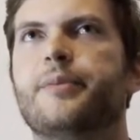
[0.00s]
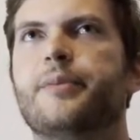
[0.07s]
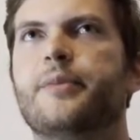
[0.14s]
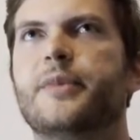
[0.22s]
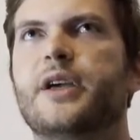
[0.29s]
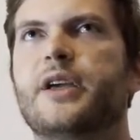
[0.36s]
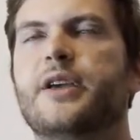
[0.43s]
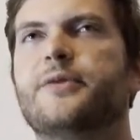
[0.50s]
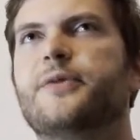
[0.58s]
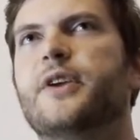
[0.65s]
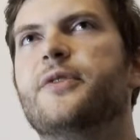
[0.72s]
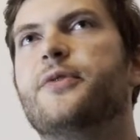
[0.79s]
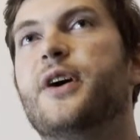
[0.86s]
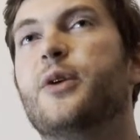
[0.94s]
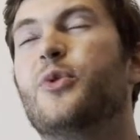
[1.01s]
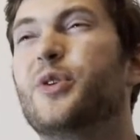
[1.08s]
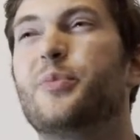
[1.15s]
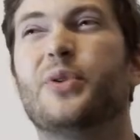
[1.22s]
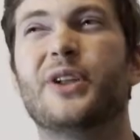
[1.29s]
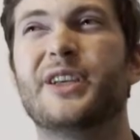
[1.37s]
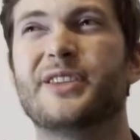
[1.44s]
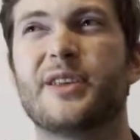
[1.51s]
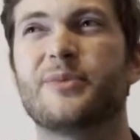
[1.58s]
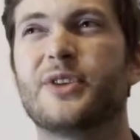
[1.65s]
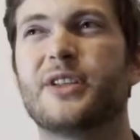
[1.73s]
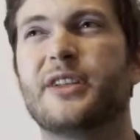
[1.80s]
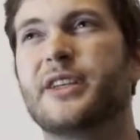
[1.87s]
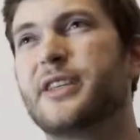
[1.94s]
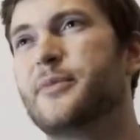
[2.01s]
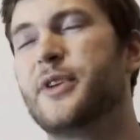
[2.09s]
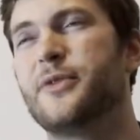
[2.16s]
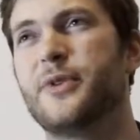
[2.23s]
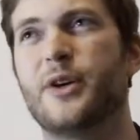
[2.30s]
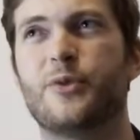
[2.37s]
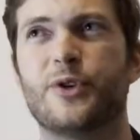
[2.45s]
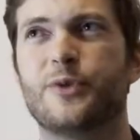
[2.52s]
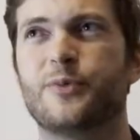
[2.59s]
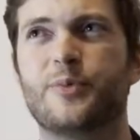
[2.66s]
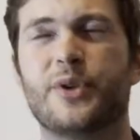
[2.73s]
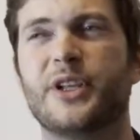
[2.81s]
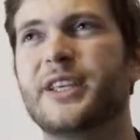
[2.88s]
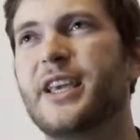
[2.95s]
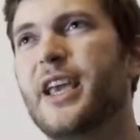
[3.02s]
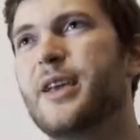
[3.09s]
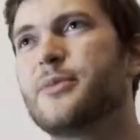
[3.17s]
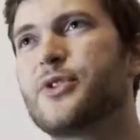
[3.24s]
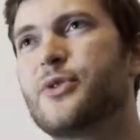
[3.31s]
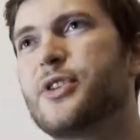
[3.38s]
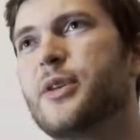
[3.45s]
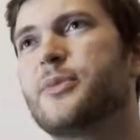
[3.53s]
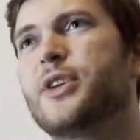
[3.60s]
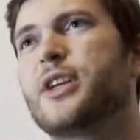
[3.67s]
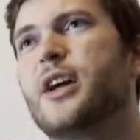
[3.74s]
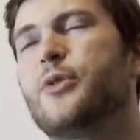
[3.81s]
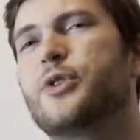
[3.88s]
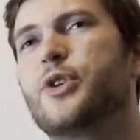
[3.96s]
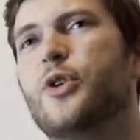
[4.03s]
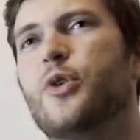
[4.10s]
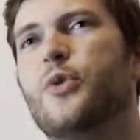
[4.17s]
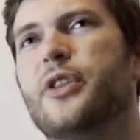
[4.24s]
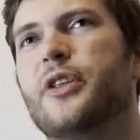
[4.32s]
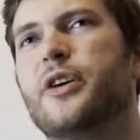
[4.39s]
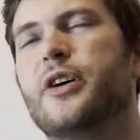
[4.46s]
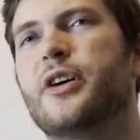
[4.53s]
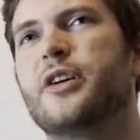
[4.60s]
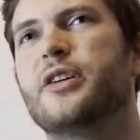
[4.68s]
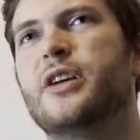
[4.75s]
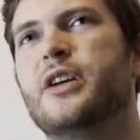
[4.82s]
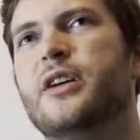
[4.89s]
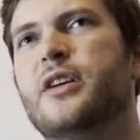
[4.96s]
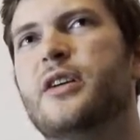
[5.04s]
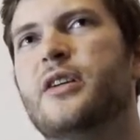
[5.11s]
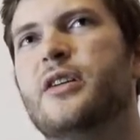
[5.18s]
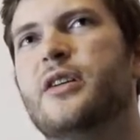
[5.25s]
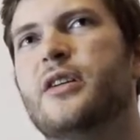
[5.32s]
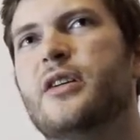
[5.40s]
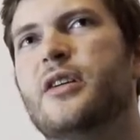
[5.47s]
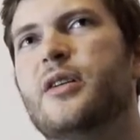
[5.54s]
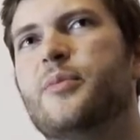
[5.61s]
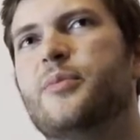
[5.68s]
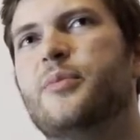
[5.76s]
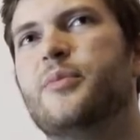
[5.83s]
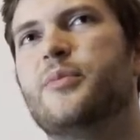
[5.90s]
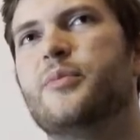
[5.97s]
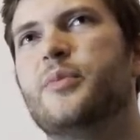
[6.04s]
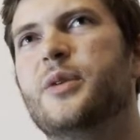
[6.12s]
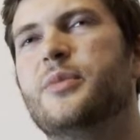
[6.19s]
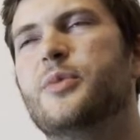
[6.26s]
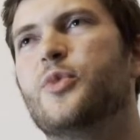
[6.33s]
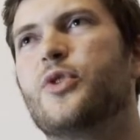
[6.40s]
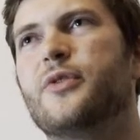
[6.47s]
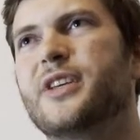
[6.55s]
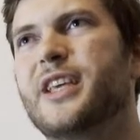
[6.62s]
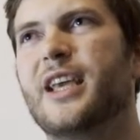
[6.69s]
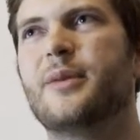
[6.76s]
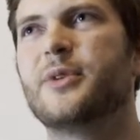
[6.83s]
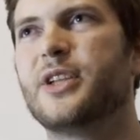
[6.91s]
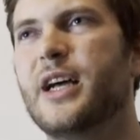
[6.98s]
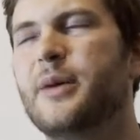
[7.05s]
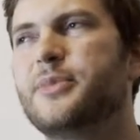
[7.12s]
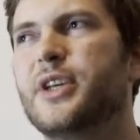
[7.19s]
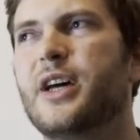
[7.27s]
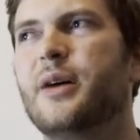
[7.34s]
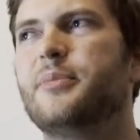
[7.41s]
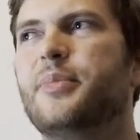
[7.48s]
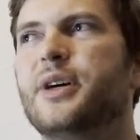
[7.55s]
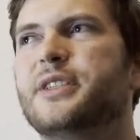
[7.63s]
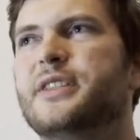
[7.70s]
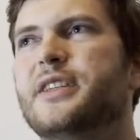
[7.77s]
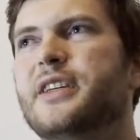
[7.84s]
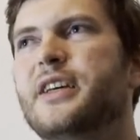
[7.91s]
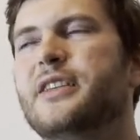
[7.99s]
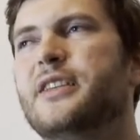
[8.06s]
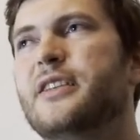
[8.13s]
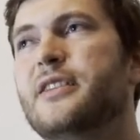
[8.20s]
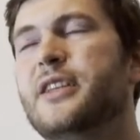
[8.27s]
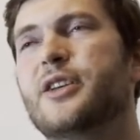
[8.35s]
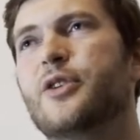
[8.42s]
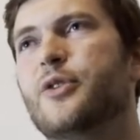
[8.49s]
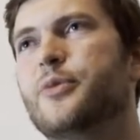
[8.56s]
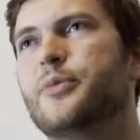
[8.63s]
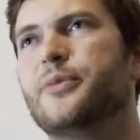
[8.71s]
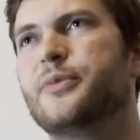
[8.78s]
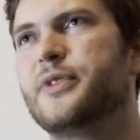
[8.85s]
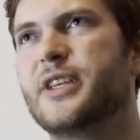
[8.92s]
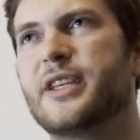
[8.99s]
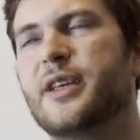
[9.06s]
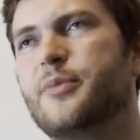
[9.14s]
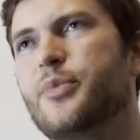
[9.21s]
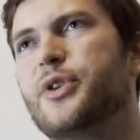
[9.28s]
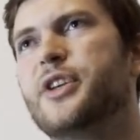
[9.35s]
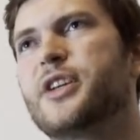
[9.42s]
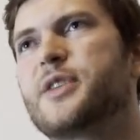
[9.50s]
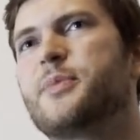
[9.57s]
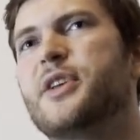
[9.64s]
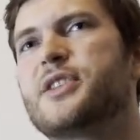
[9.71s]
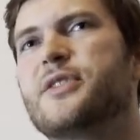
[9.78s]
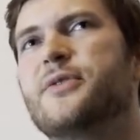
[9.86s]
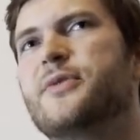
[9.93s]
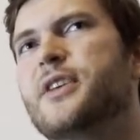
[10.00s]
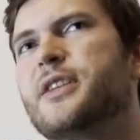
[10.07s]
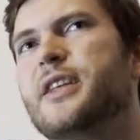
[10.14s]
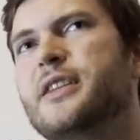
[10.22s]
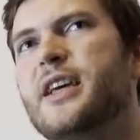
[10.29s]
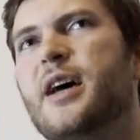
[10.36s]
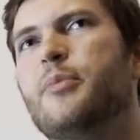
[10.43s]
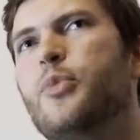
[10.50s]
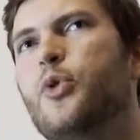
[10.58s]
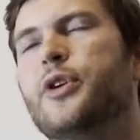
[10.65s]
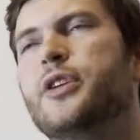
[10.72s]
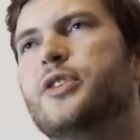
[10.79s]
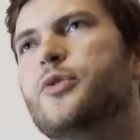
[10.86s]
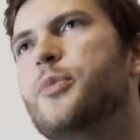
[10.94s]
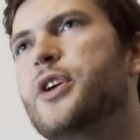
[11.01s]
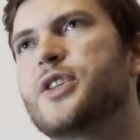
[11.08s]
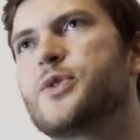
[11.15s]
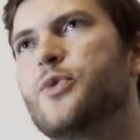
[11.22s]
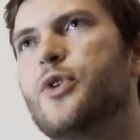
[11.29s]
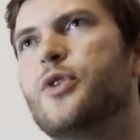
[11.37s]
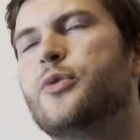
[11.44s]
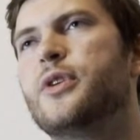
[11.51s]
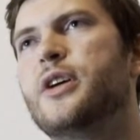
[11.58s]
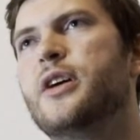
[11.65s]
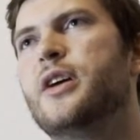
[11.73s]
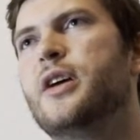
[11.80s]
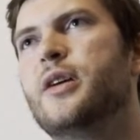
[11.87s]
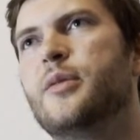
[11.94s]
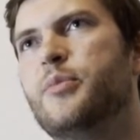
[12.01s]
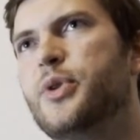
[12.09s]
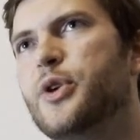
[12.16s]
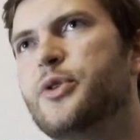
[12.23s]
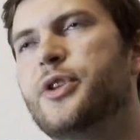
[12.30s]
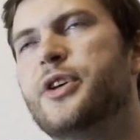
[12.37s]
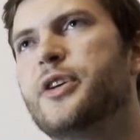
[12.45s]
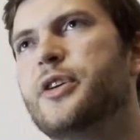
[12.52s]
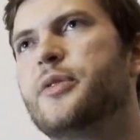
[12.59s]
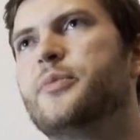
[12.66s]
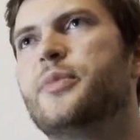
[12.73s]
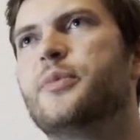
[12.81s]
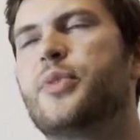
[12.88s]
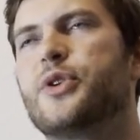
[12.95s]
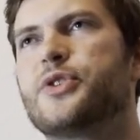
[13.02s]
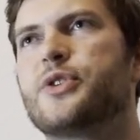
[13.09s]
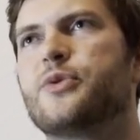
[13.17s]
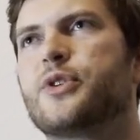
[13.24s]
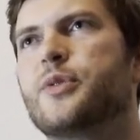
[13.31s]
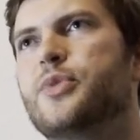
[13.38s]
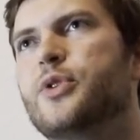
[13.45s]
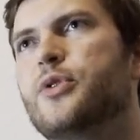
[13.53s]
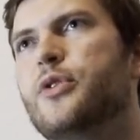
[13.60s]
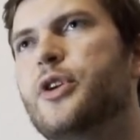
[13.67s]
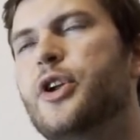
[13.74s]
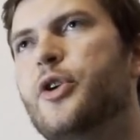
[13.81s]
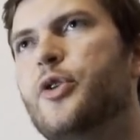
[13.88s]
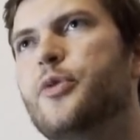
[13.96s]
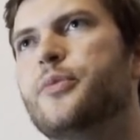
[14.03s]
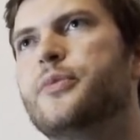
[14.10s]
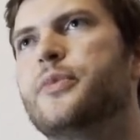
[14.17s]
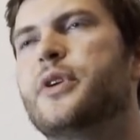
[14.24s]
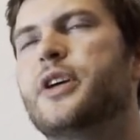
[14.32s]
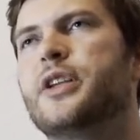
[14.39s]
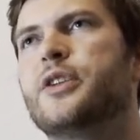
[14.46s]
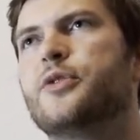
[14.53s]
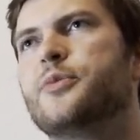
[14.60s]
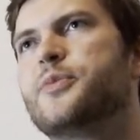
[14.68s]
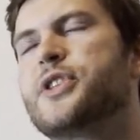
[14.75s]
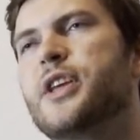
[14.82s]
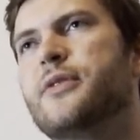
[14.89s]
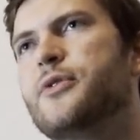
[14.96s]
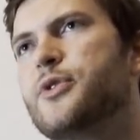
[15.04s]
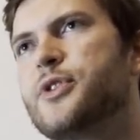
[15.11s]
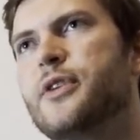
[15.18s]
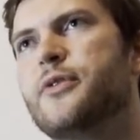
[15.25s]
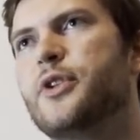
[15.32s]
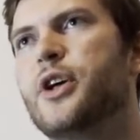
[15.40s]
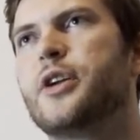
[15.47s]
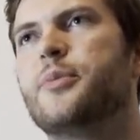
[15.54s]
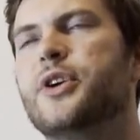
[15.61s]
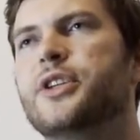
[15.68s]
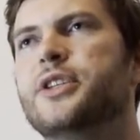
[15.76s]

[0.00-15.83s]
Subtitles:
If I were to play something like, if I were to play games or something, I would go with a maybe more of a gaming laptop. But they get pretty expensive, and at that point you may as well build a personal computer at home, and it'll save yourself a lot of money.